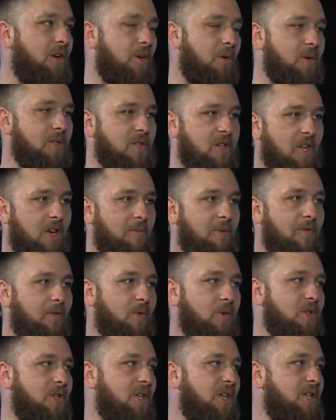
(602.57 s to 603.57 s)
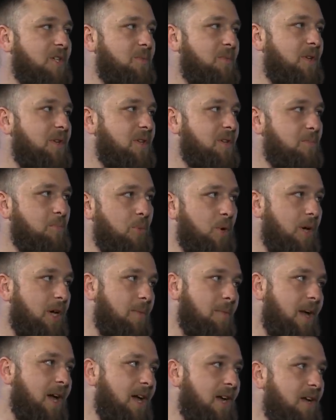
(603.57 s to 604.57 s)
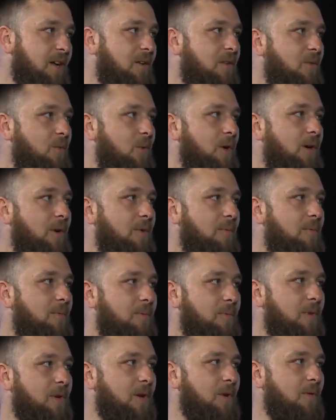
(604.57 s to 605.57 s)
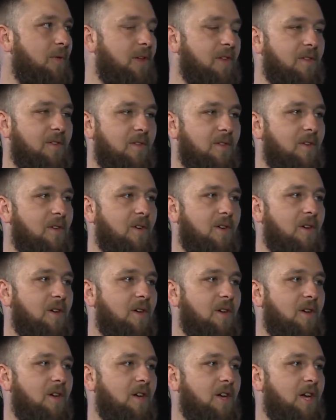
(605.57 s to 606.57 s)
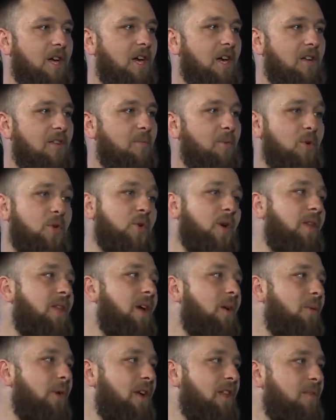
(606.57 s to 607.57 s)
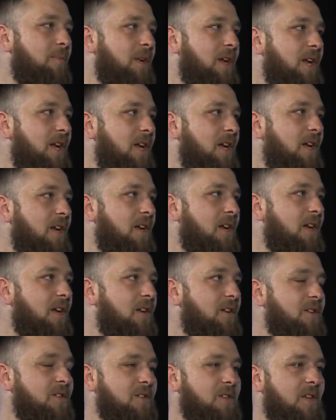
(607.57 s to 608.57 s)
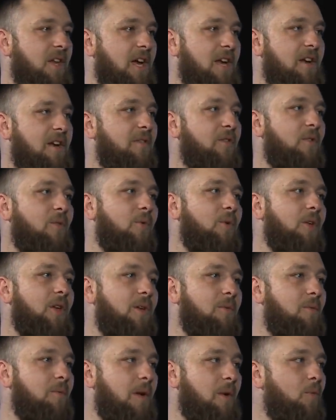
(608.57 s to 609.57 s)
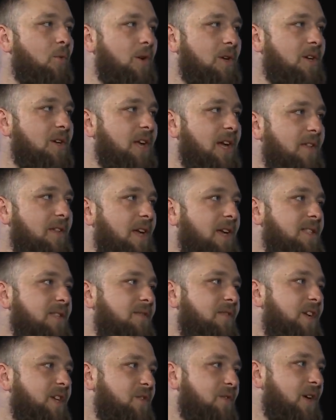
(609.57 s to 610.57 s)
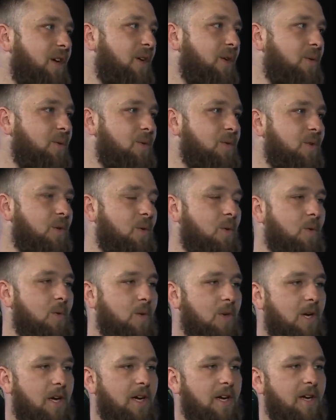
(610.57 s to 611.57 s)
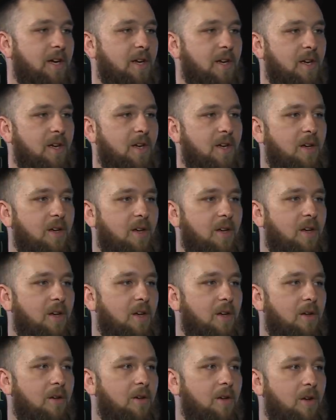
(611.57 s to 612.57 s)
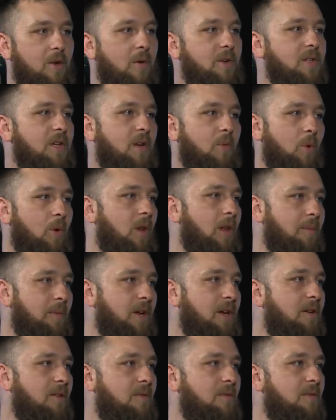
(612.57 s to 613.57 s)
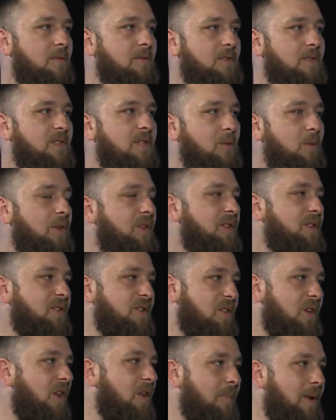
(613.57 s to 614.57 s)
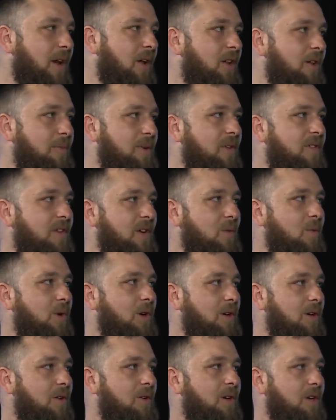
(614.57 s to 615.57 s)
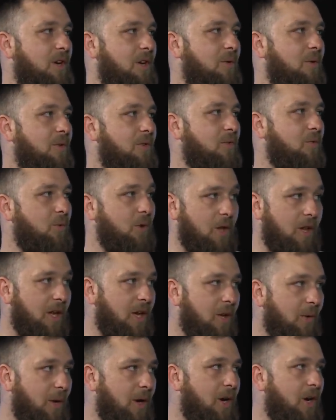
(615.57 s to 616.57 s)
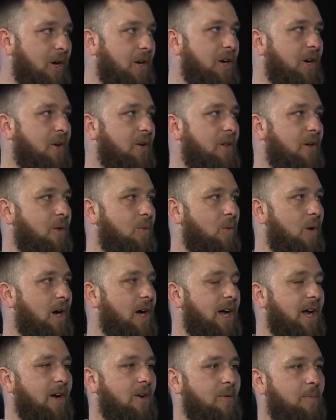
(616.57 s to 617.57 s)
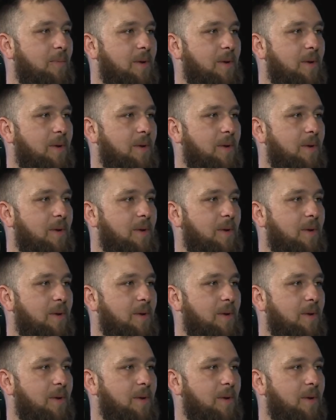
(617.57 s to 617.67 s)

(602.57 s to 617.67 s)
you know, Islam unfortunately has been this boogeyman where, you know, that's, and it's portrayed that way in the media. And it just, I never really am one to take things at face value. So I said, well, let me see what this is all about. Let me see what, you know, is really going on here. Like, why are